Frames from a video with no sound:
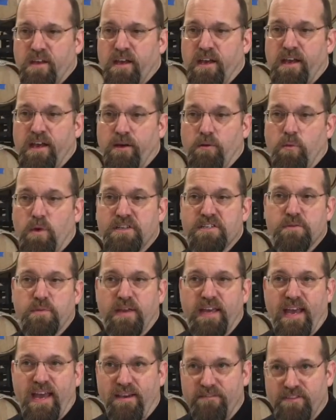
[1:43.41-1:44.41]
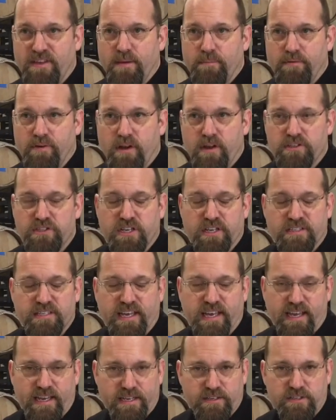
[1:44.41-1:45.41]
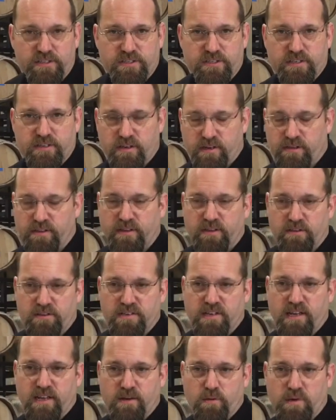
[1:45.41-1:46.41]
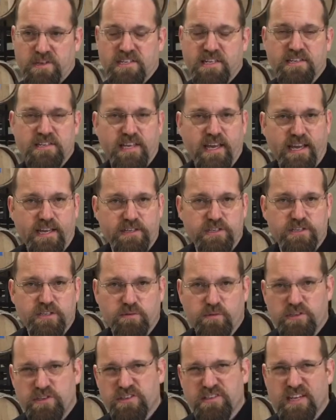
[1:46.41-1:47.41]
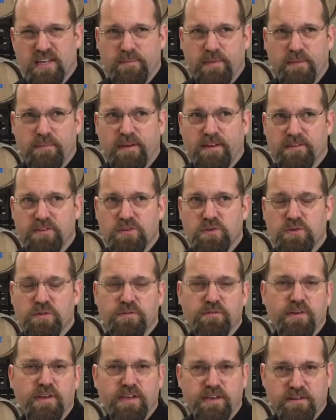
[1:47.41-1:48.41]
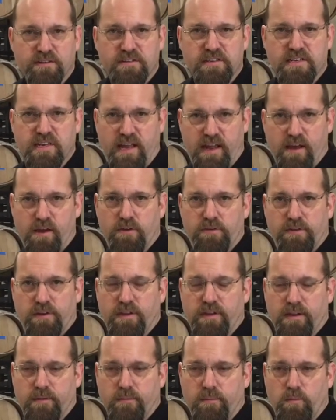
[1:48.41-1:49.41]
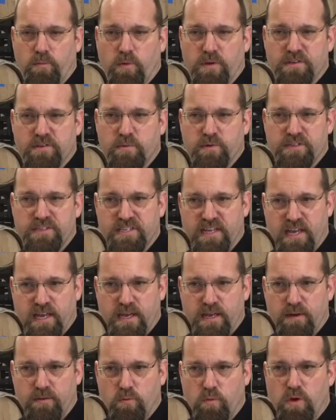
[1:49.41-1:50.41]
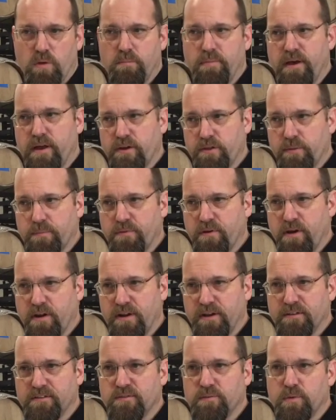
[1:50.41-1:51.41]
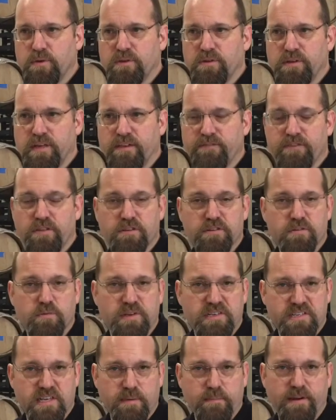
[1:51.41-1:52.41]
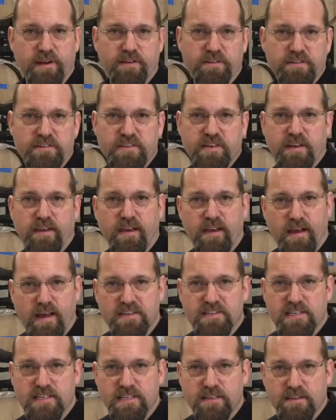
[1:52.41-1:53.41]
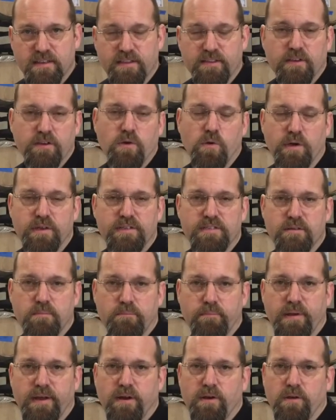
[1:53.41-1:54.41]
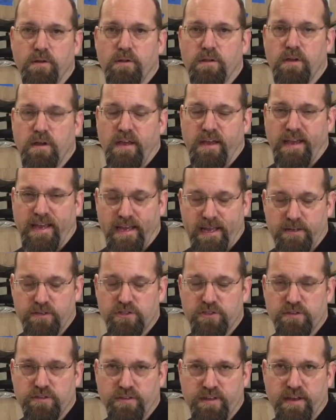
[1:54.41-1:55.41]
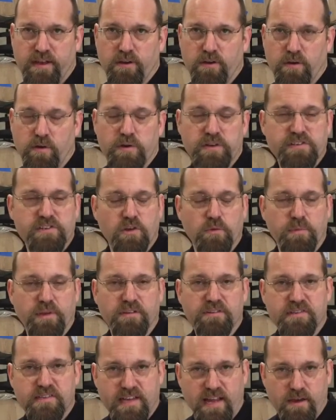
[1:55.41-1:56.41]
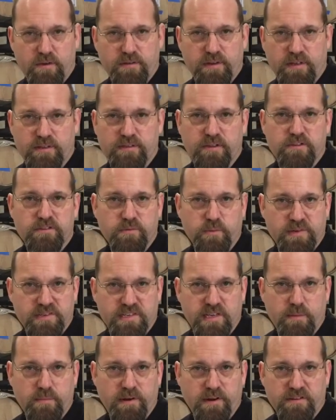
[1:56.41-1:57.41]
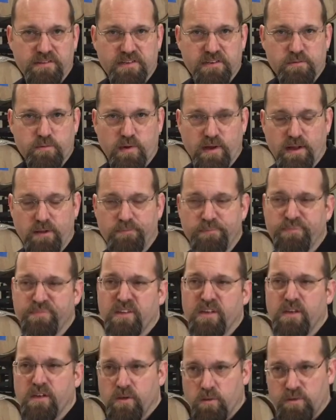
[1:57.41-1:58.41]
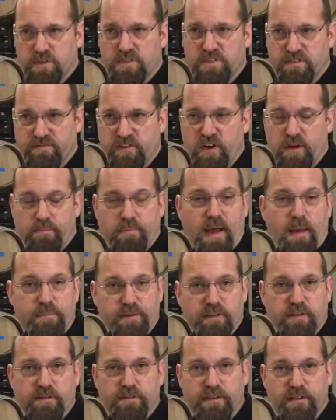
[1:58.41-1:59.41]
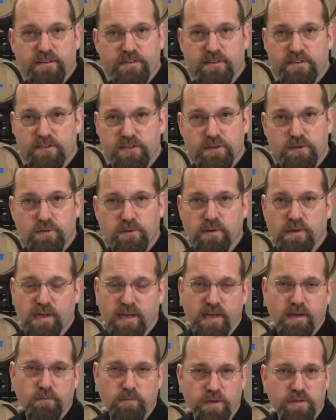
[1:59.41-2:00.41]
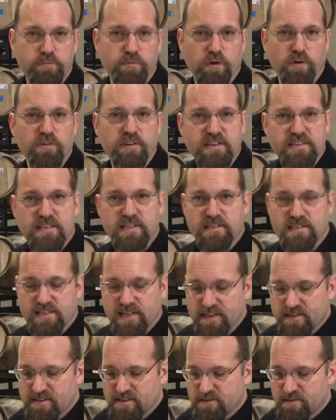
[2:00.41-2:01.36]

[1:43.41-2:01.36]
Once we have that project aged, or those whiskeys aged, which is going to be about 2 to 3 years out, once we're done, we'll bottle the product, we'll give those whiskey barrels to Ninkasi, then they're going to barrel age their Otis Oatmeal Stout in those whiskey barrels as well, which is a very popular thing to do with breweries these days.